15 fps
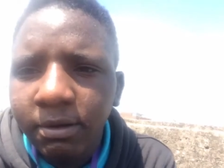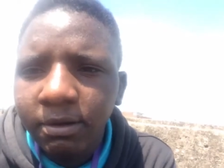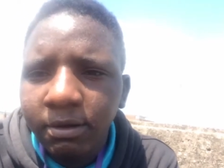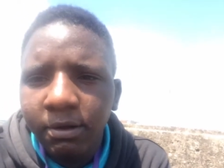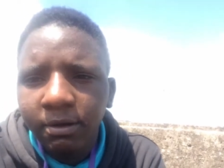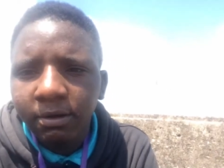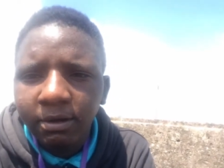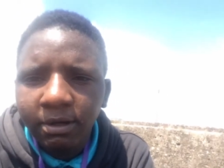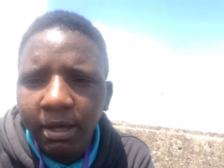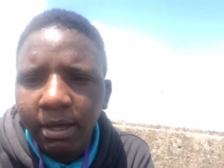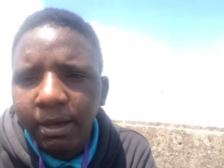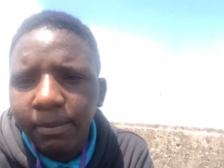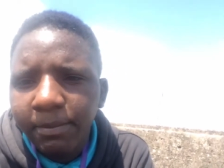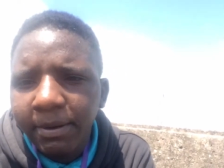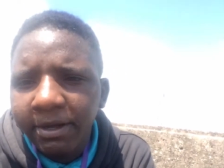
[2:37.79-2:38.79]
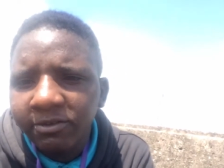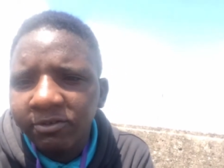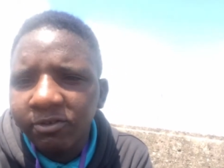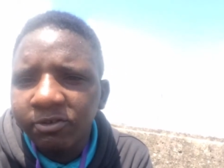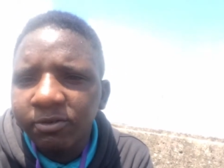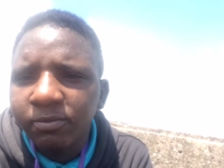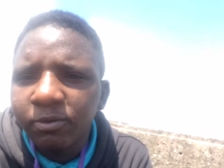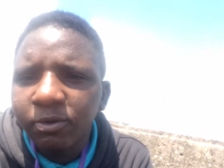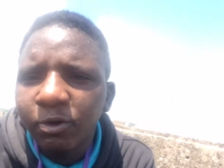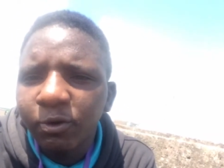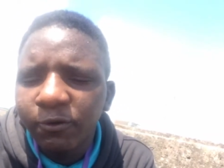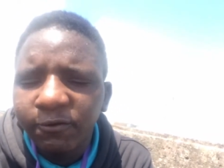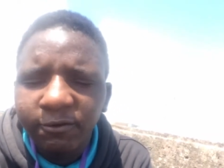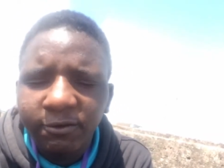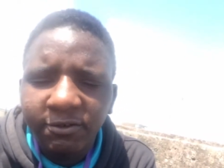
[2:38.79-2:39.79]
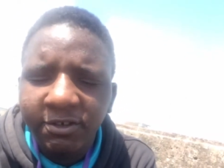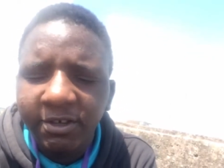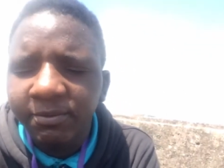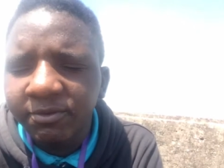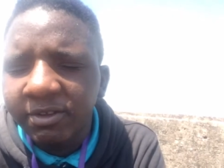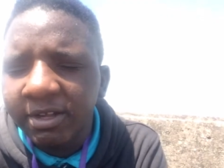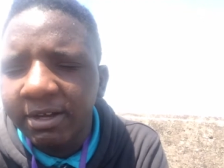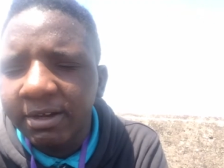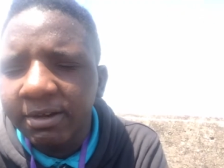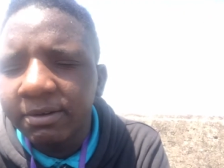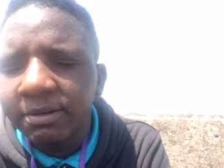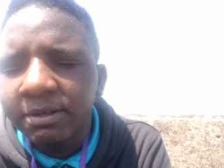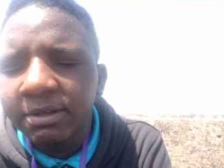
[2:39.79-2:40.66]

Okay, back to some useful tips now.